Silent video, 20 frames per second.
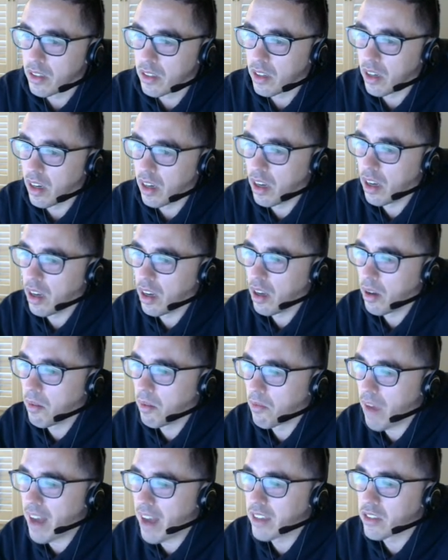
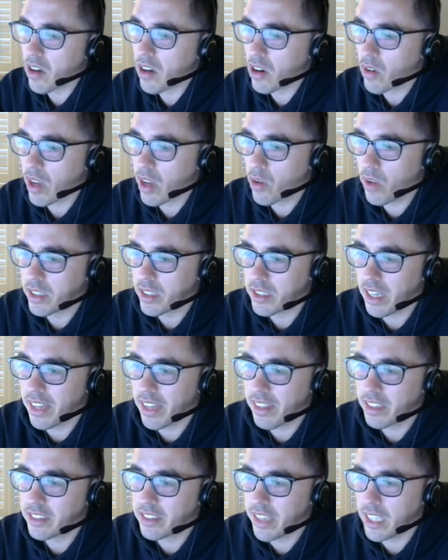Radatar, great question.
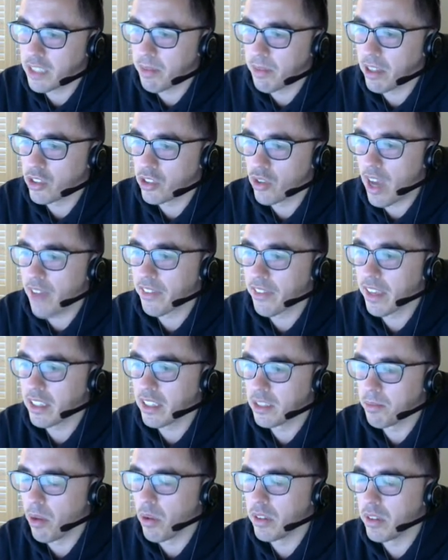Anything change about
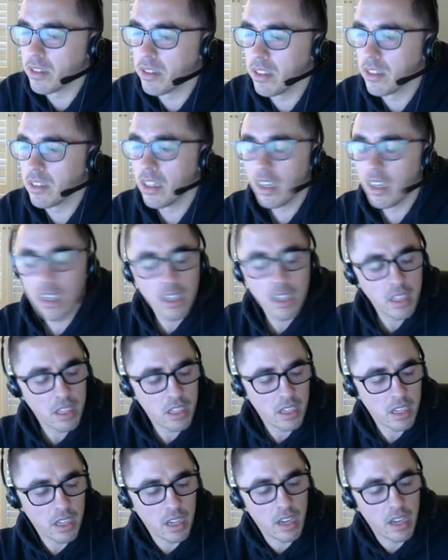DraftKings bonuses?
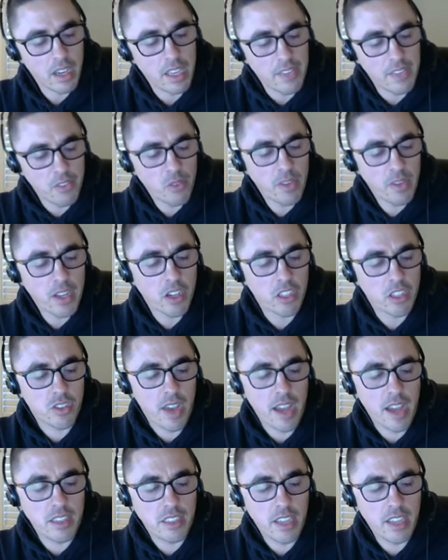If you read our
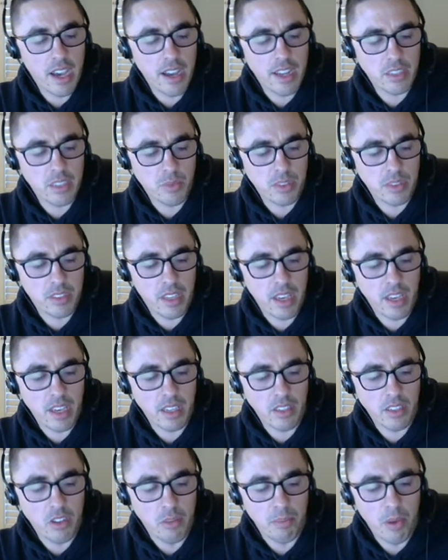strategy guide, as we
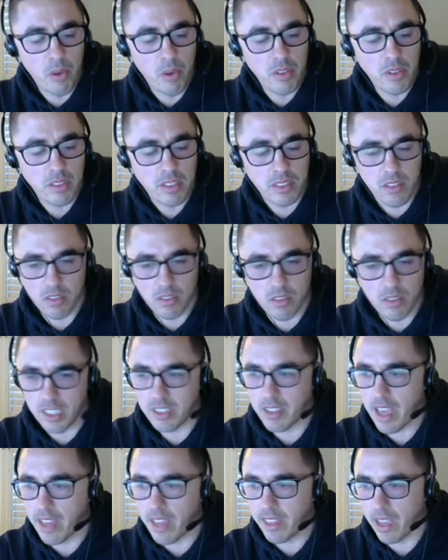say, bonuses are
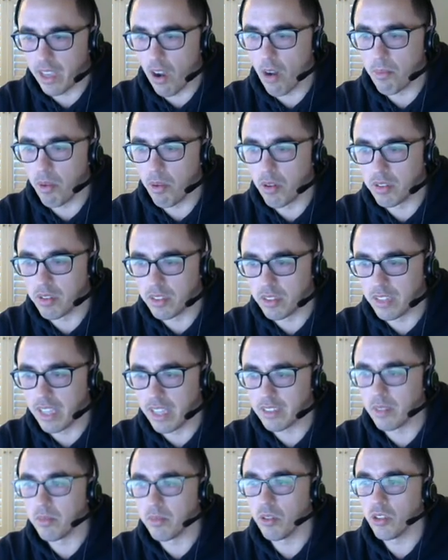just that. They are bonuses,
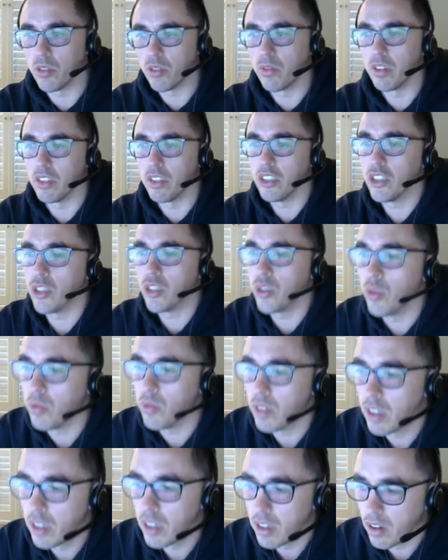not something you should really
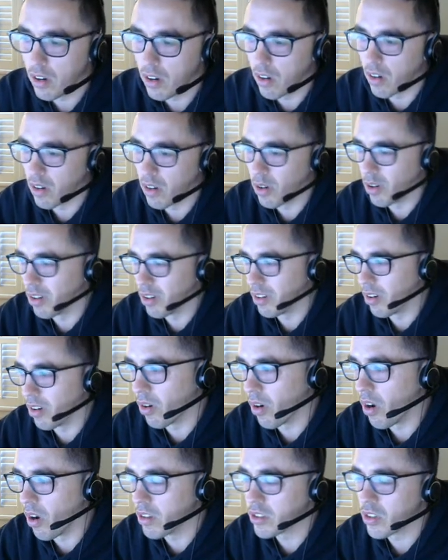shoot or
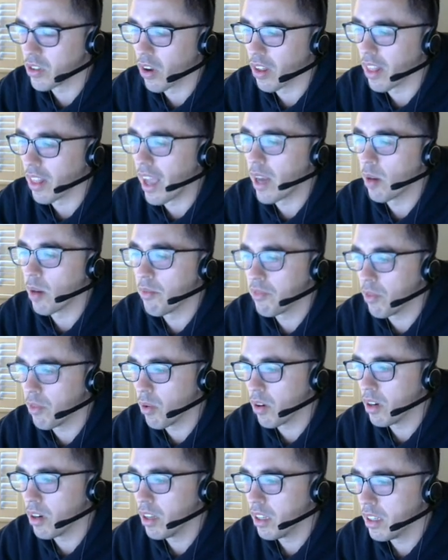alter your lineup
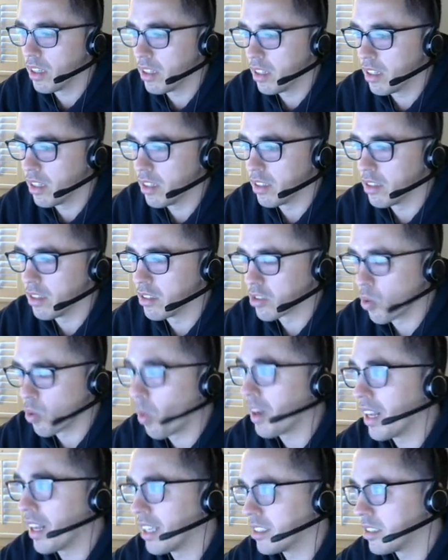for. The
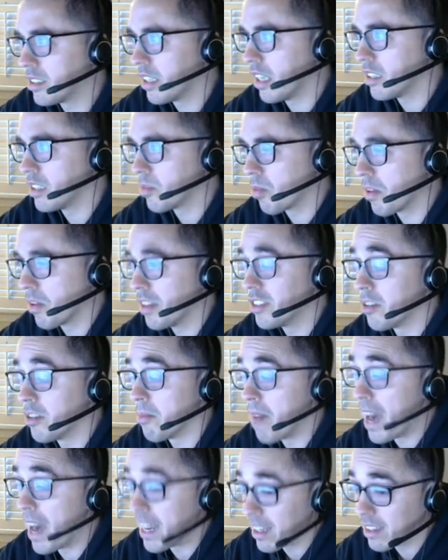scoring has changed pretty
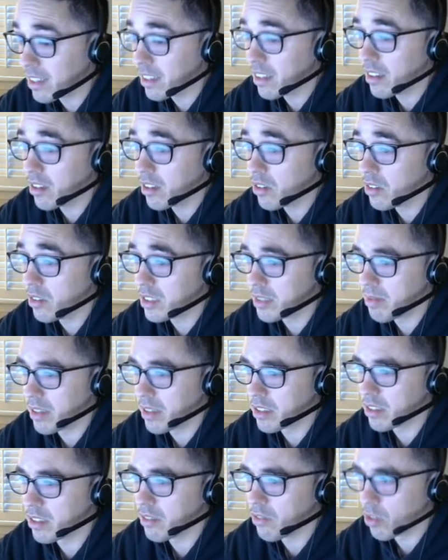dramatically, though,
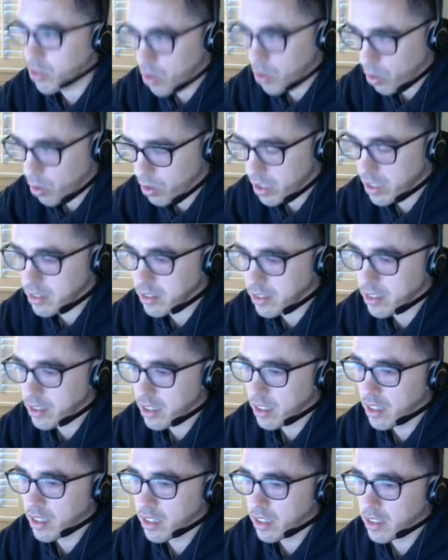especially for
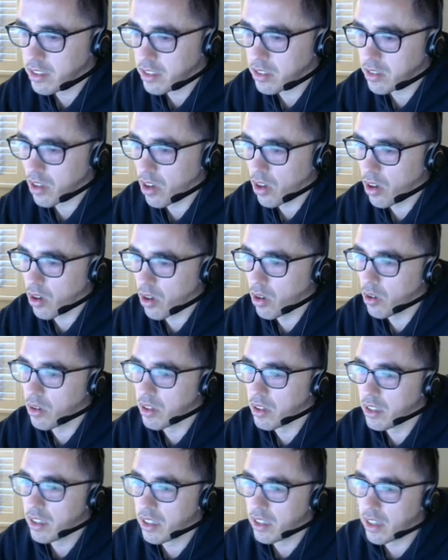goalies.
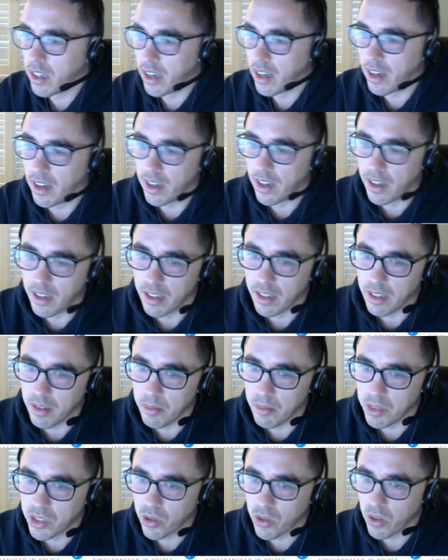So
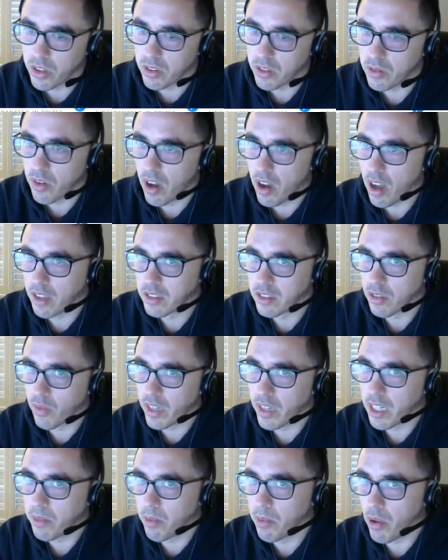be sure to
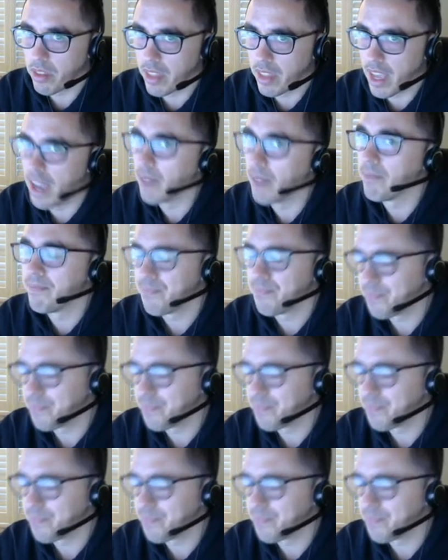read up on that.